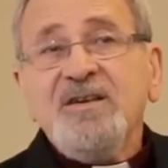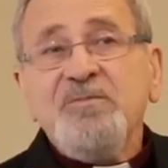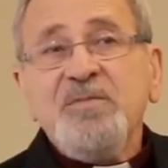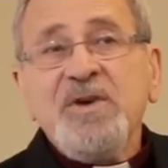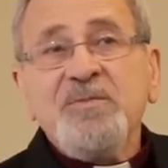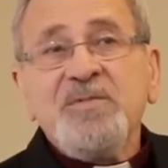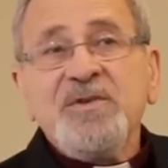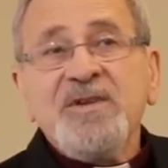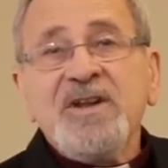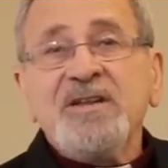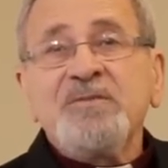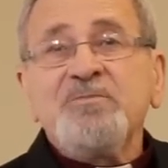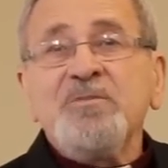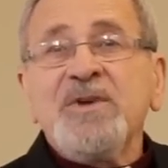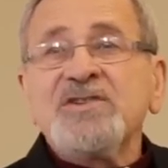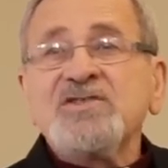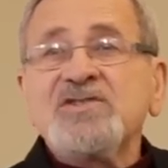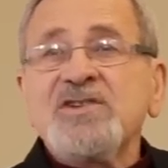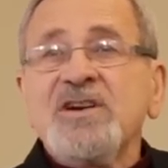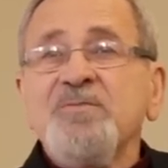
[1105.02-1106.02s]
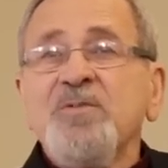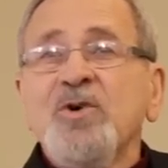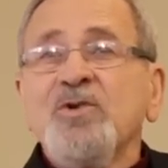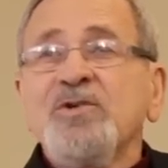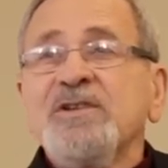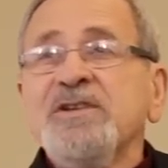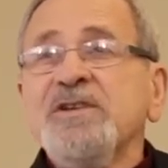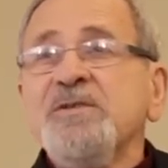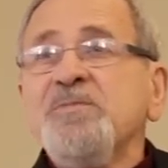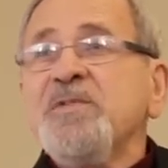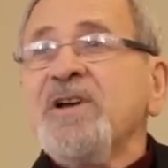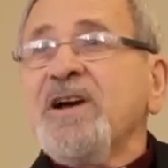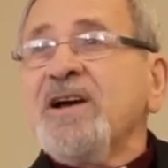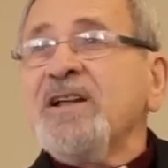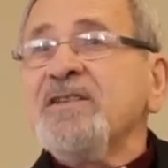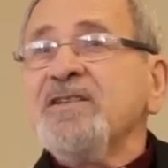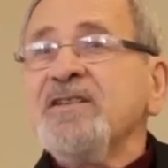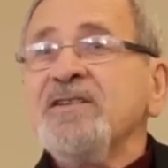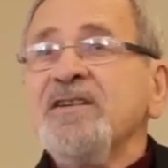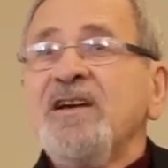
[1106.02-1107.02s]
Maybe not much about Libya
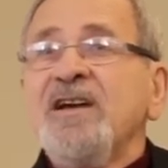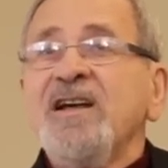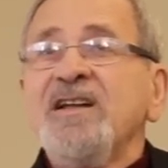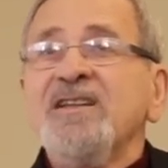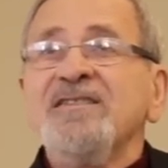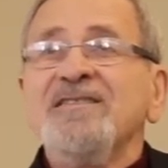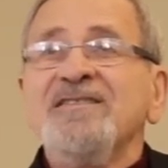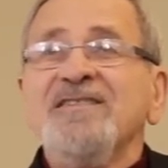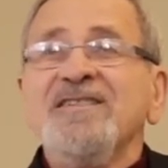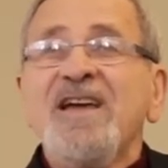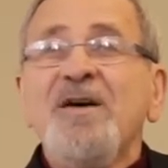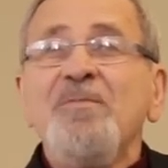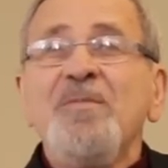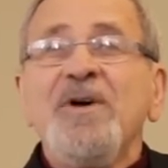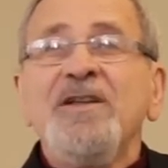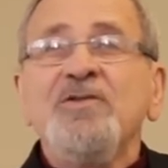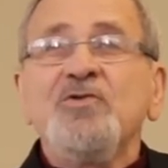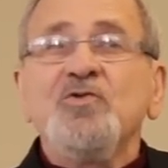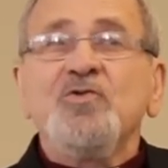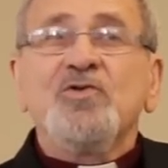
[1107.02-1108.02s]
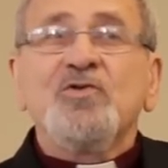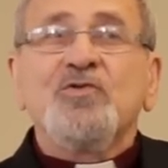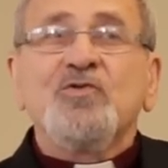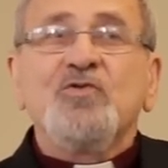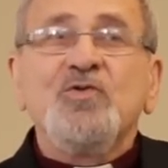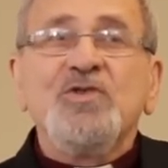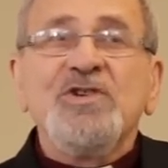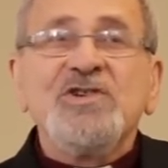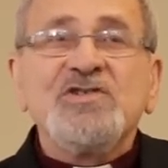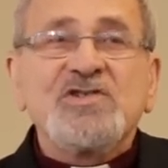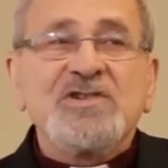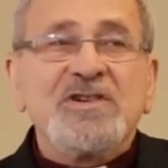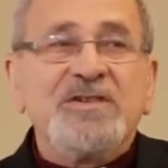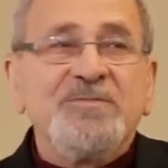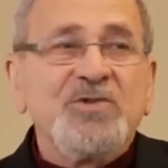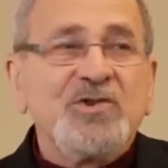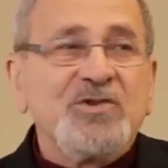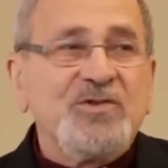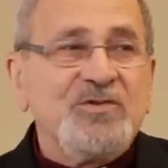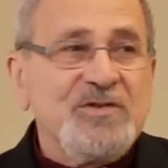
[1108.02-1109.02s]
and Yemen or Tunisia,
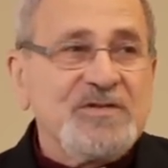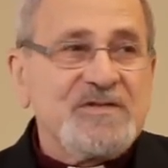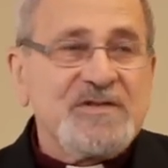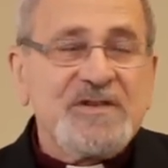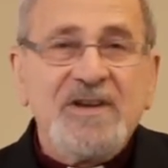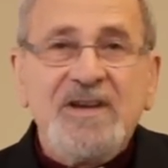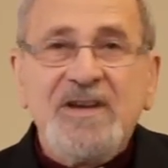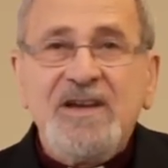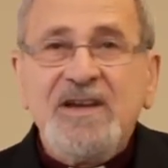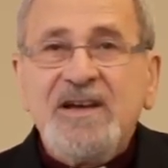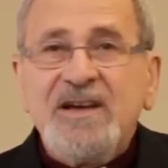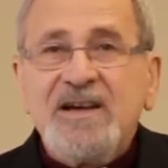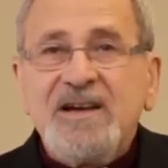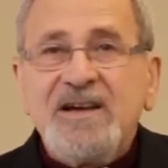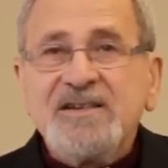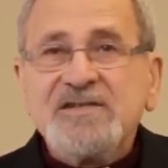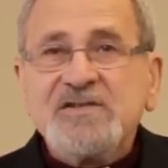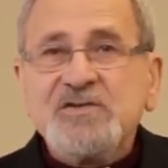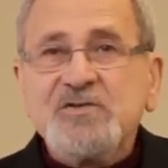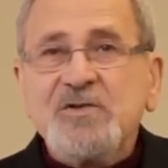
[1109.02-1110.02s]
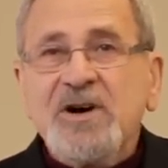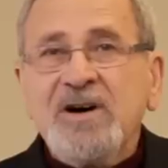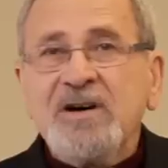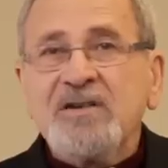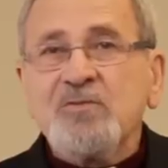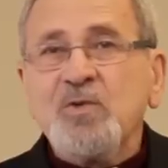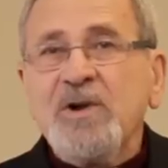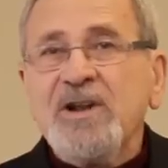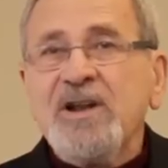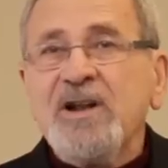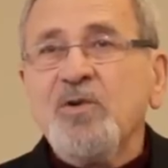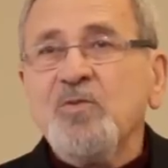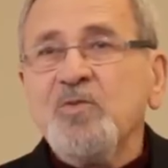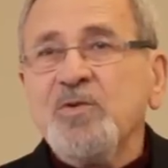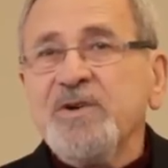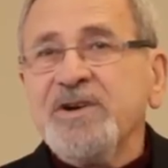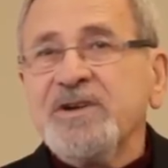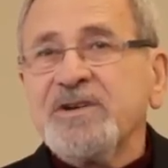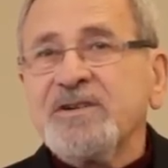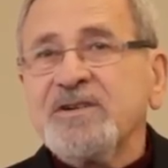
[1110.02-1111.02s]
because as you are well
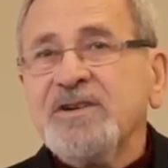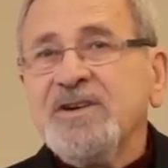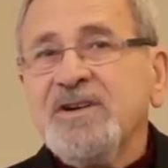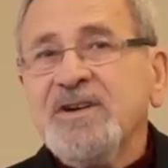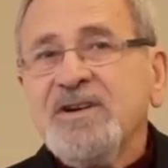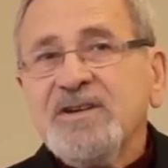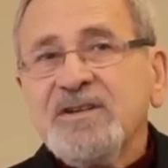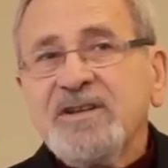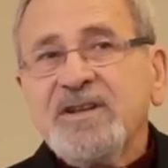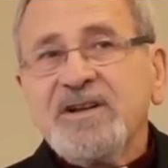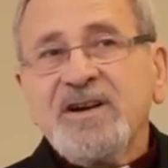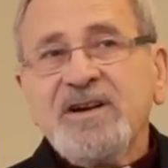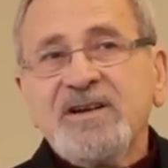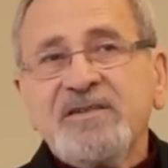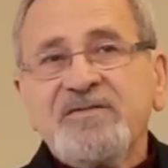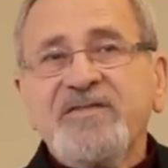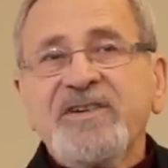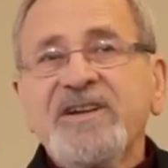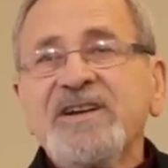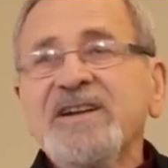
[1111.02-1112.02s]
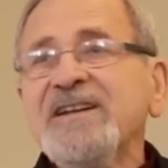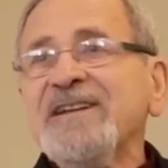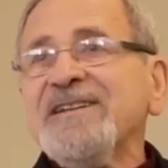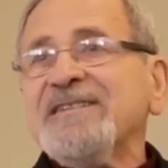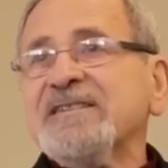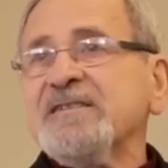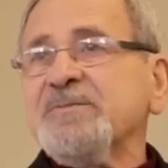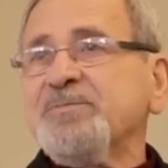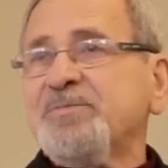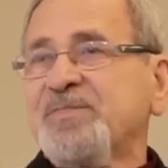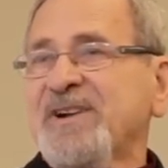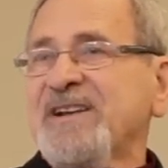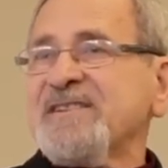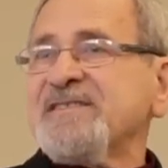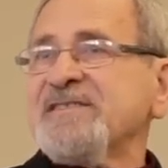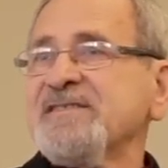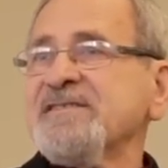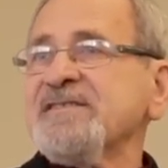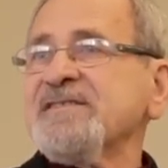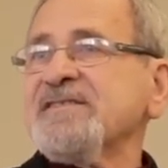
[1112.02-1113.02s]
aware, there are very little
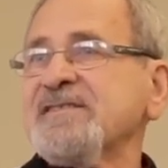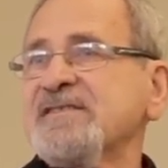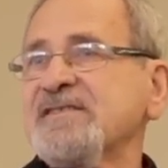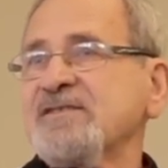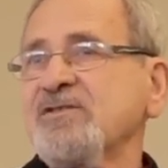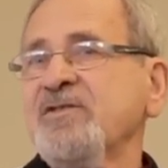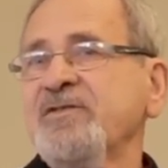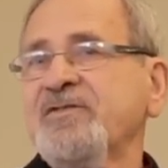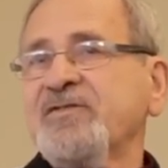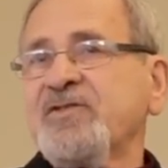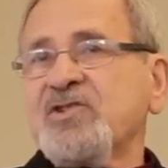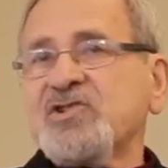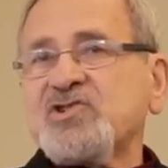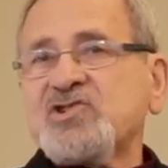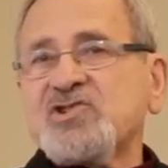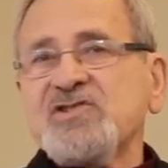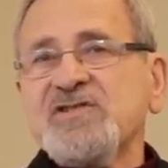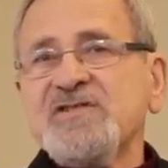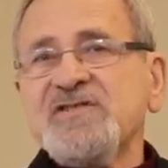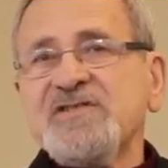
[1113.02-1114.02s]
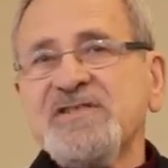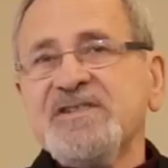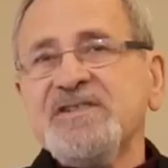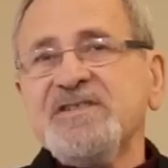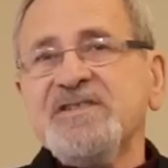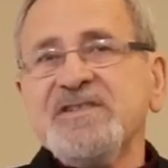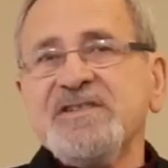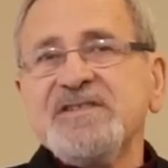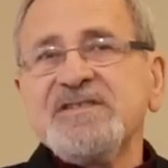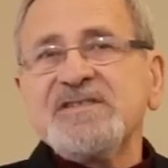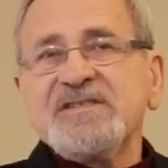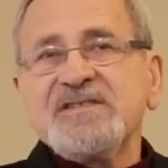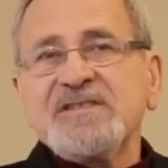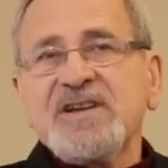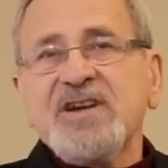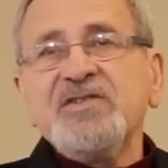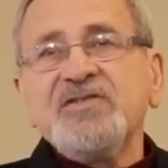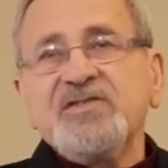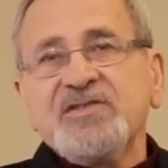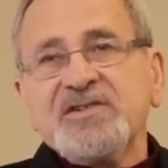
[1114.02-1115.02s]
presence of Christians in these
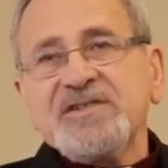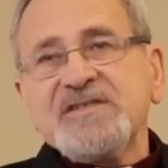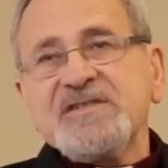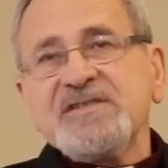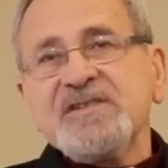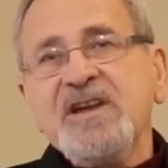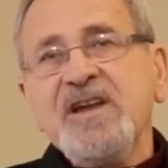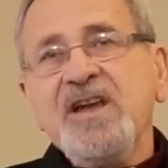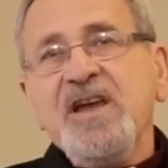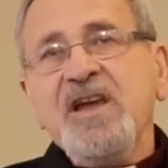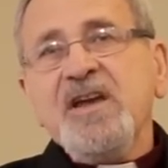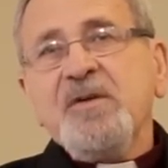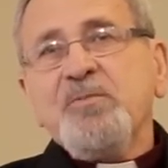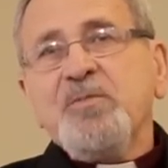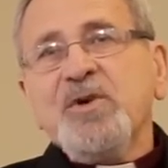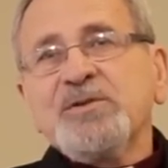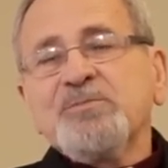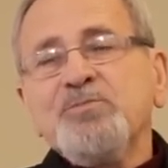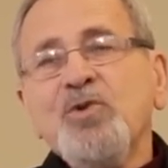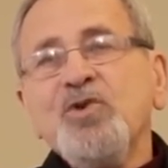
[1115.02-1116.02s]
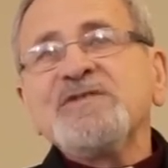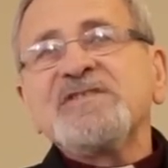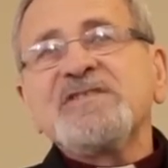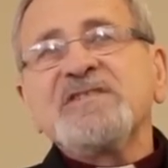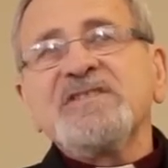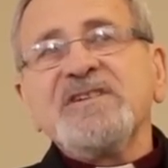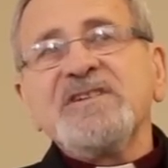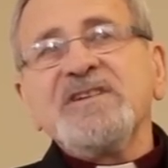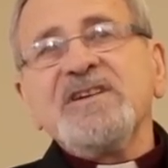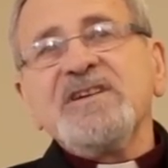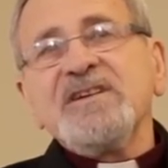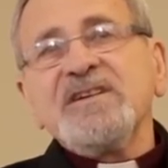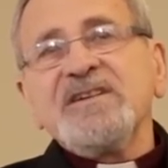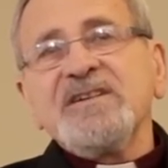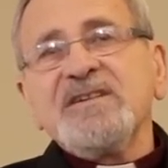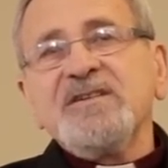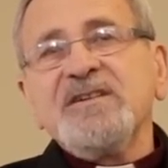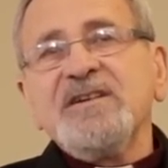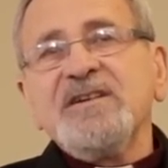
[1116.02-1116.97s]
countries. But mostly,